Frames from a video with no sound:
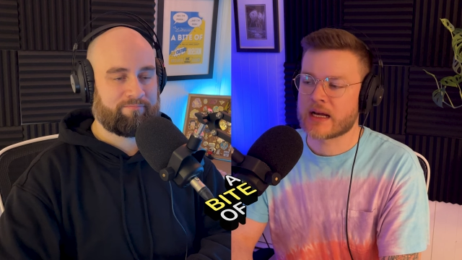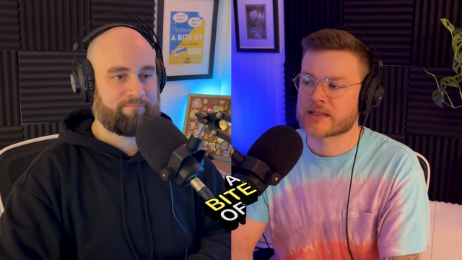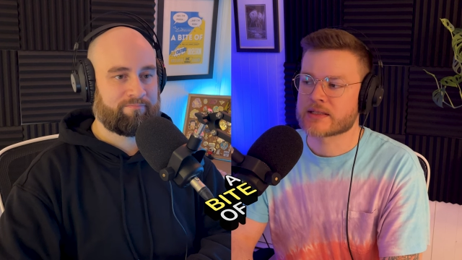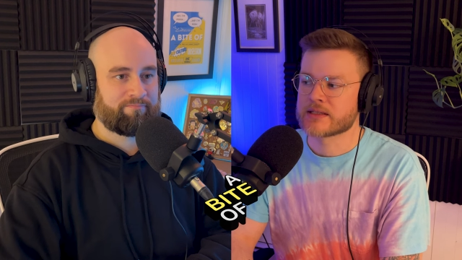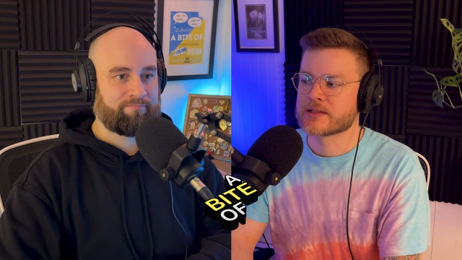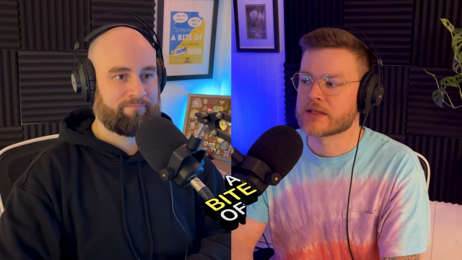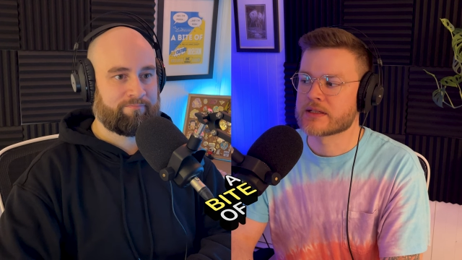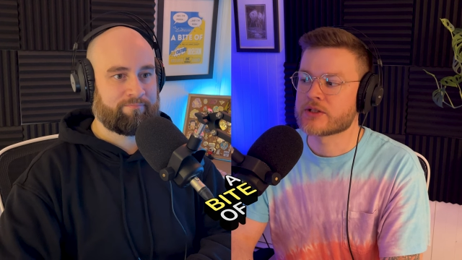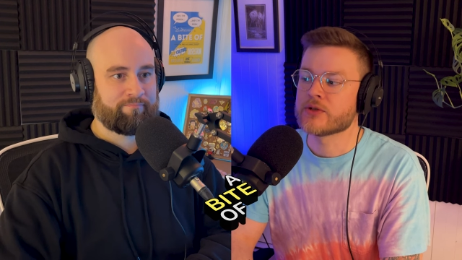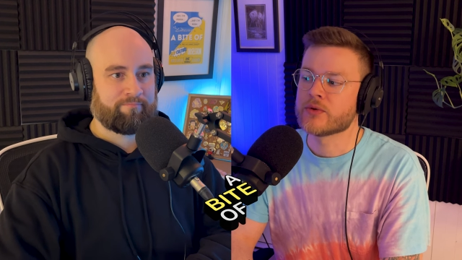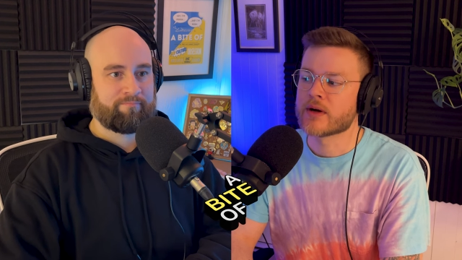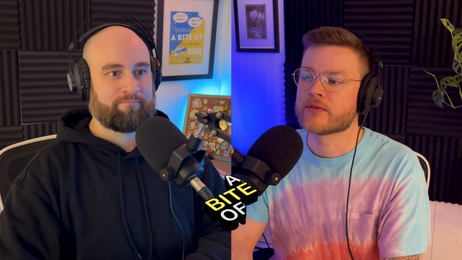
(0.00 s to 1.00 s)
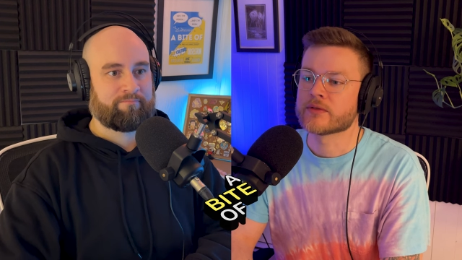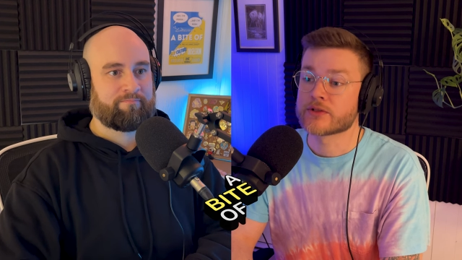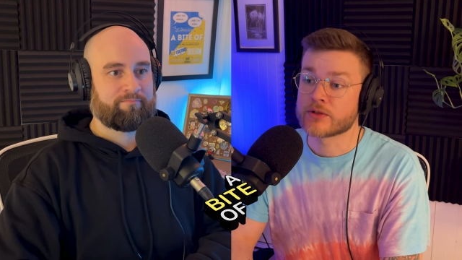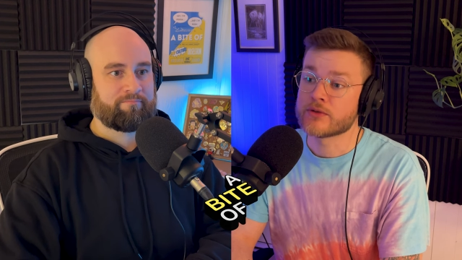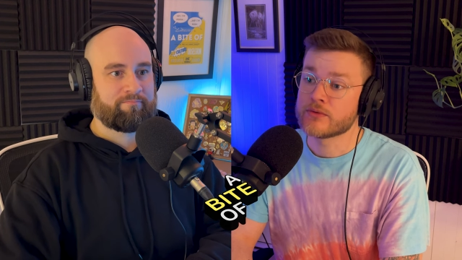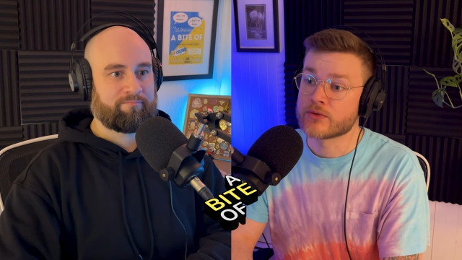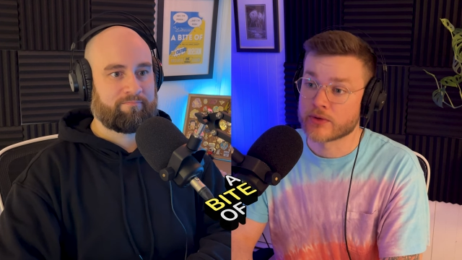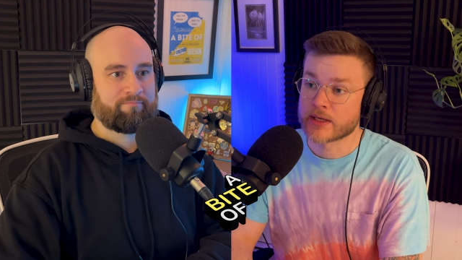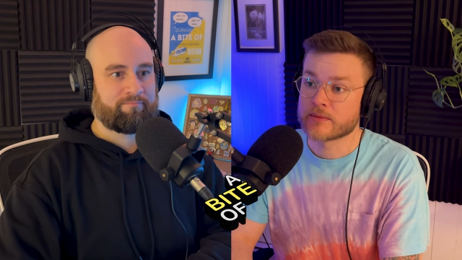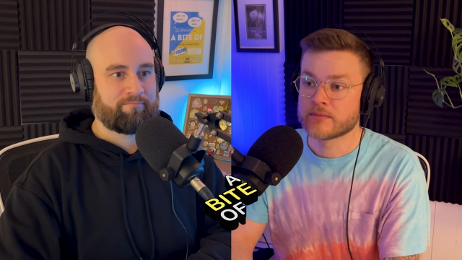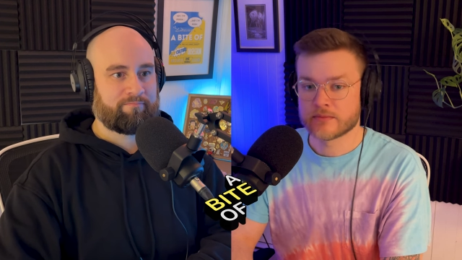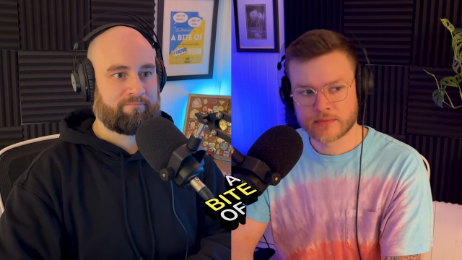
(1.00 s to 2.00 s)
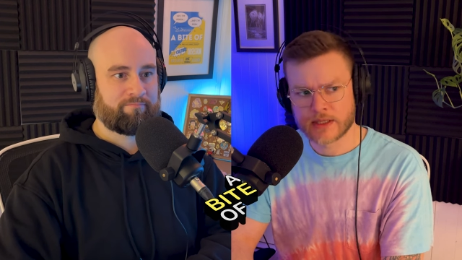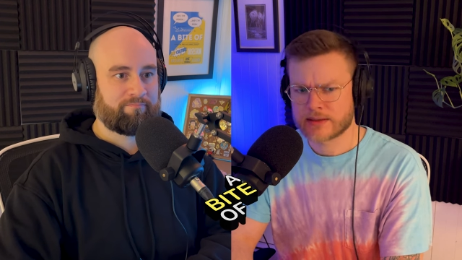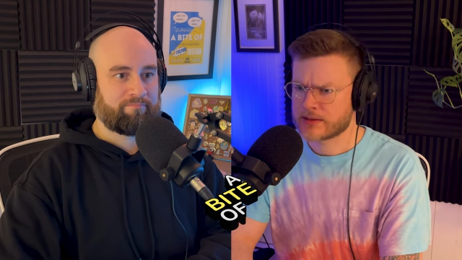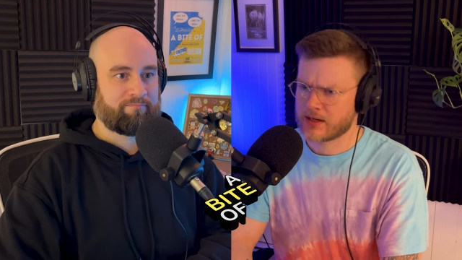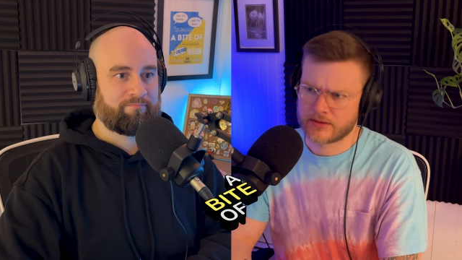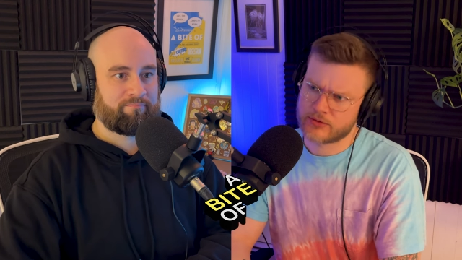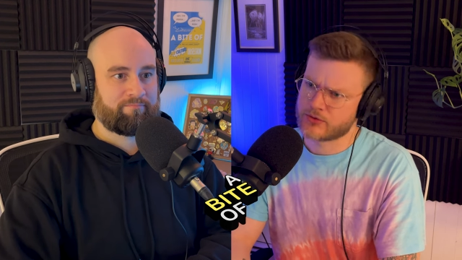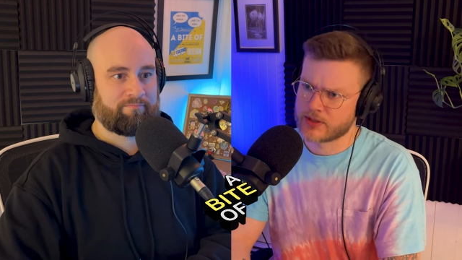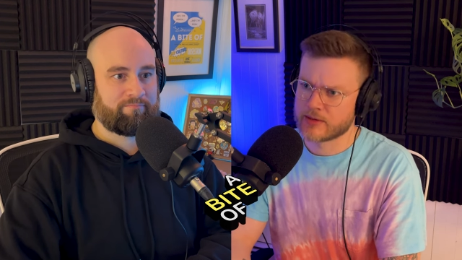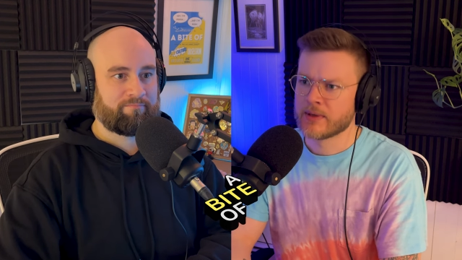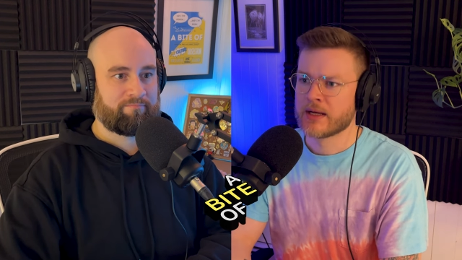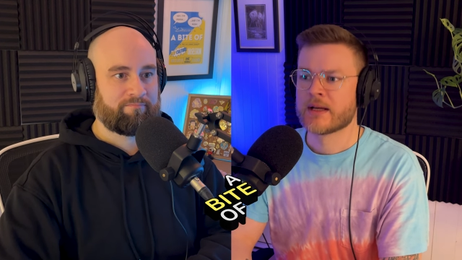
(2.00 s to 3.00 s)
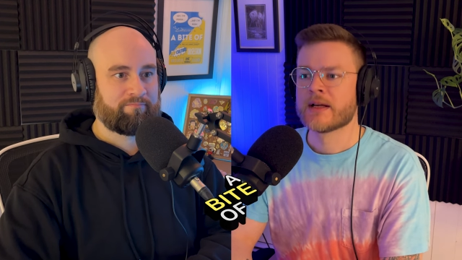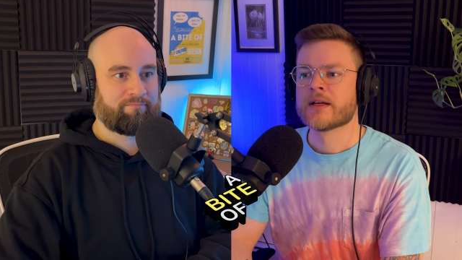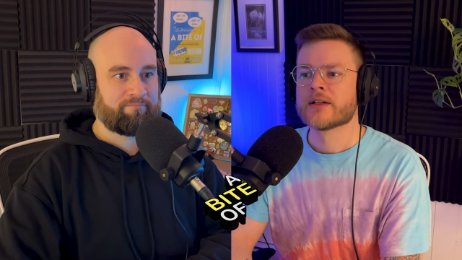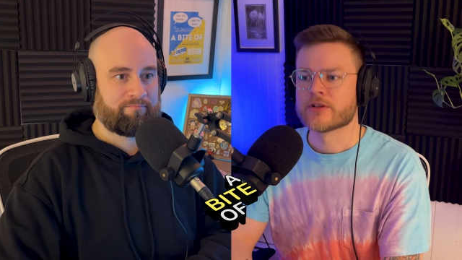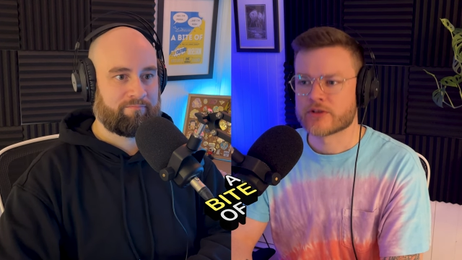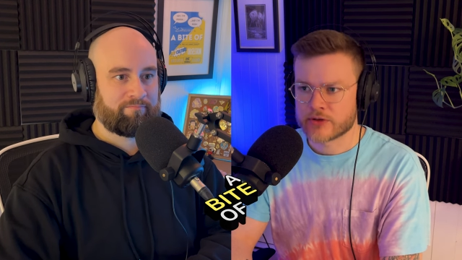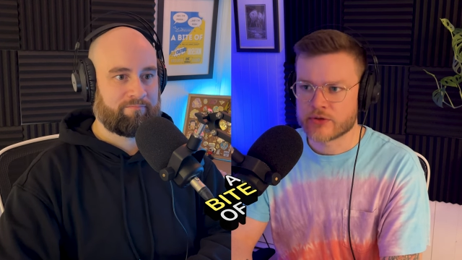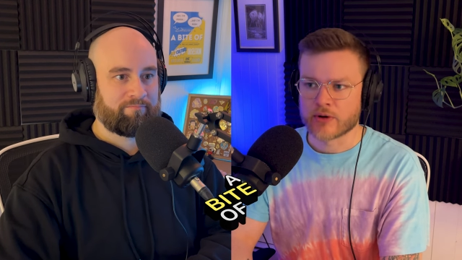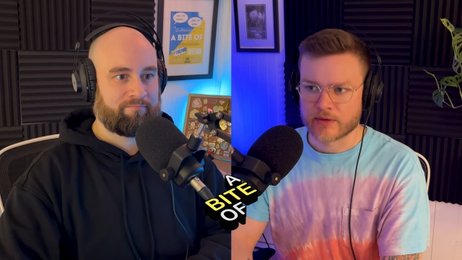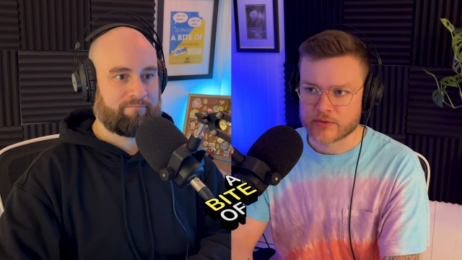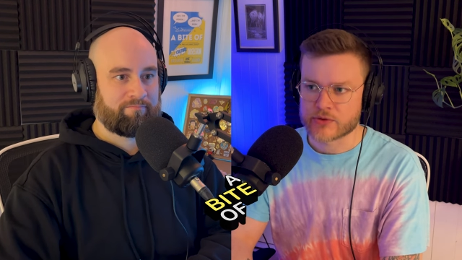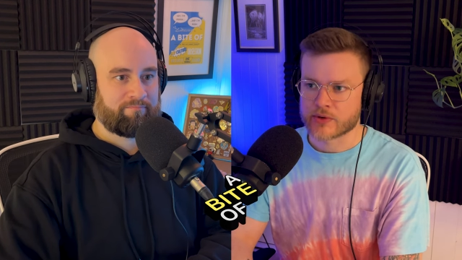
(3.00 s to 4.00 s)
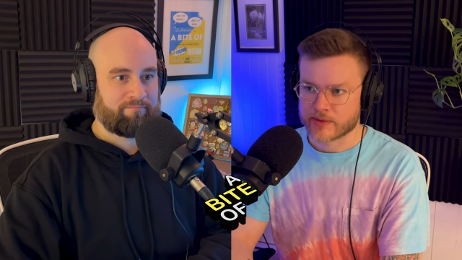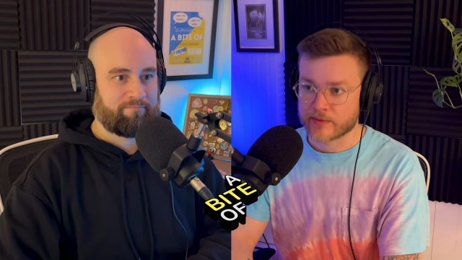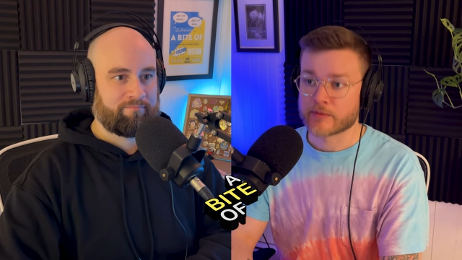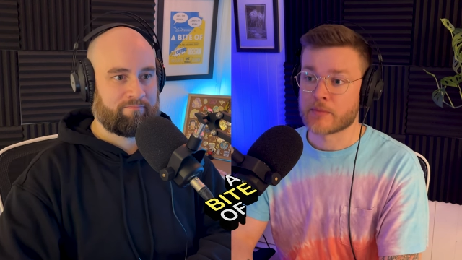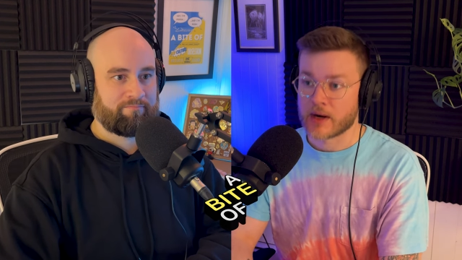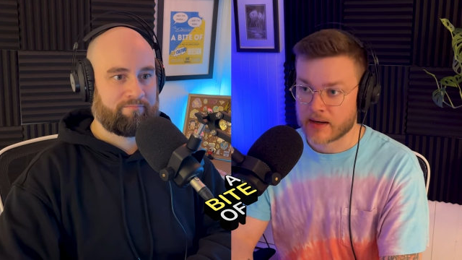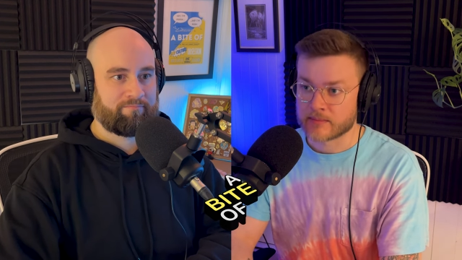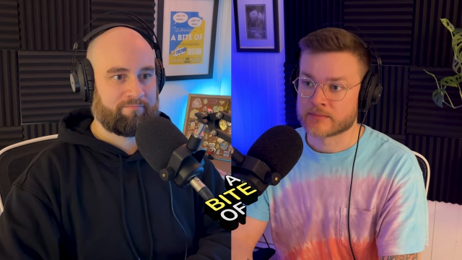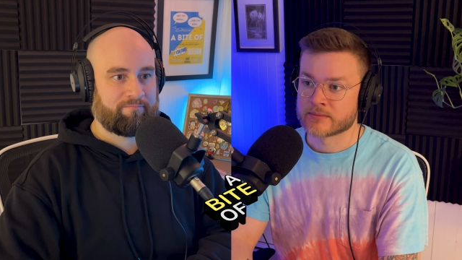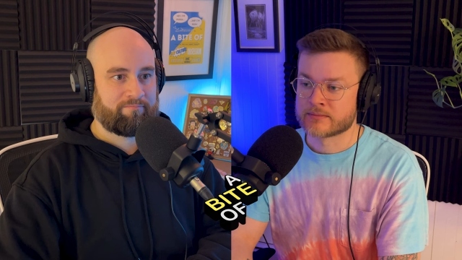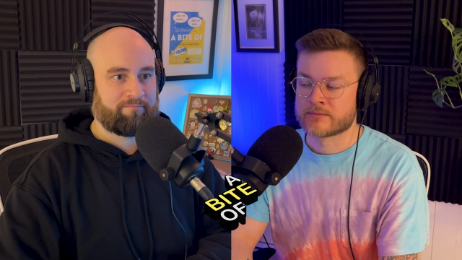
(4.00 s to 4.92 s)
Speaker 1: asks, he's like, do you dream? Yes, God's dream. Do you ever dream of Mom?